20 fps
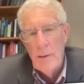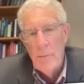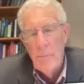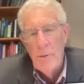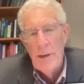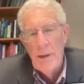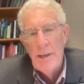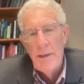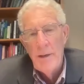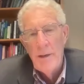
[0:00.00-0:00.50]

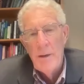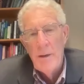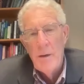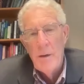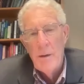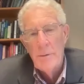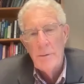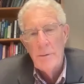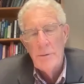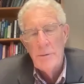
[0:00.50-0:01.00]
we
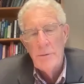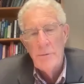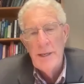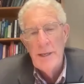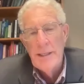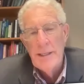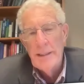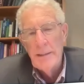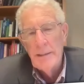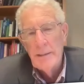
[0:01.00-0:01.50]
are
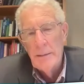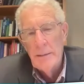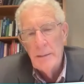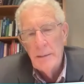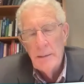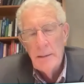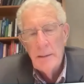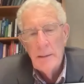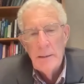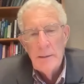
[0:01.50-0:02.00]
treating.
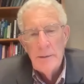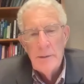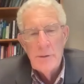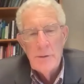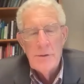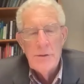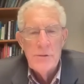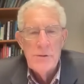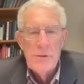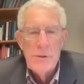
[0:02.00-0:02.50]

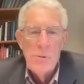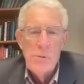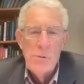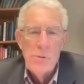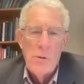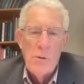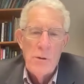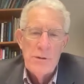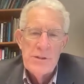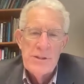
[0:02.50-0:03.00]
There's a
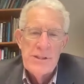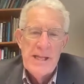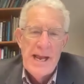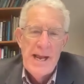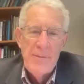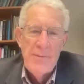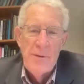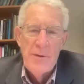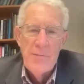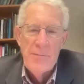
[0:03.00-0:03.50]
so-called
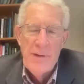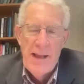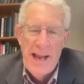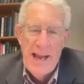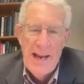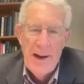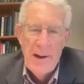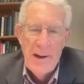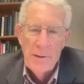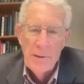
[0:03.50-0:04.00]
standard of
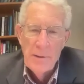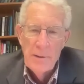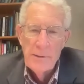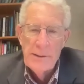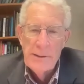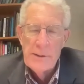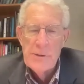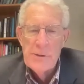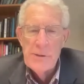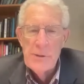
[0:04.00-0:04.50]
care
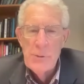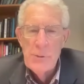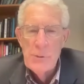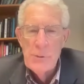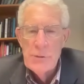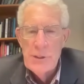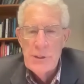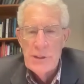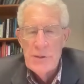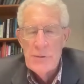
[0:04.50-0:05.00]
that's
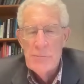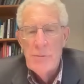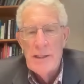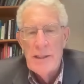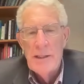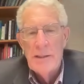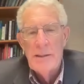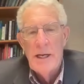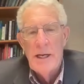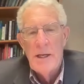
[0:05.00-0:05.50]
used, that's
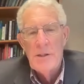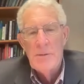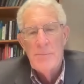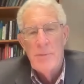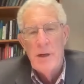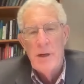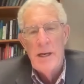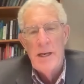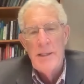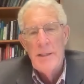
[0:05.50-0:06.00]
recognized
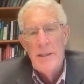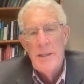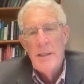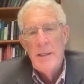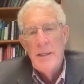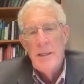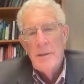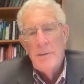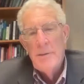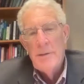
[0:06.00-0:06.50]
by
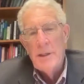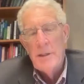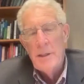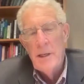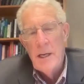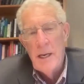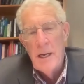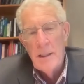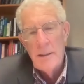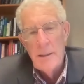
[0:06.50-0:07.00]

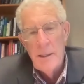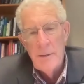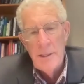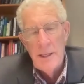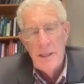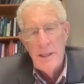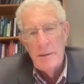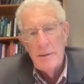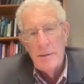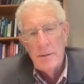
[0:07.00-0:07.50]

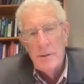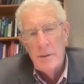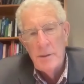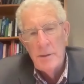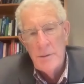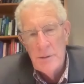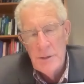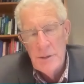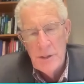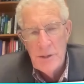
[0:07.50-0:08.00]

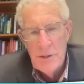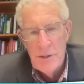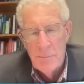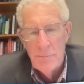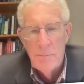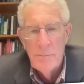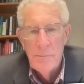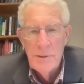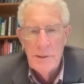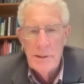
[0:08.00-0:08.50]
the system,
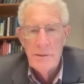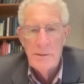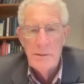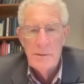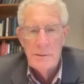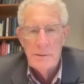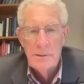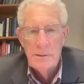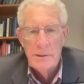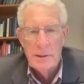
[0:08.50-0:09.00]
the
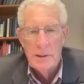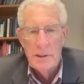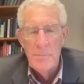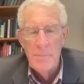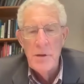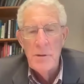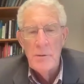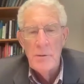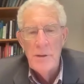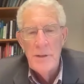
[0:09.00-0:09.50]

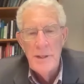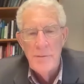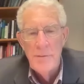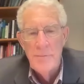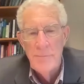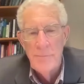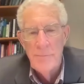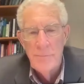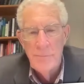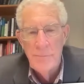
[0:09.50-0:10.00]
community of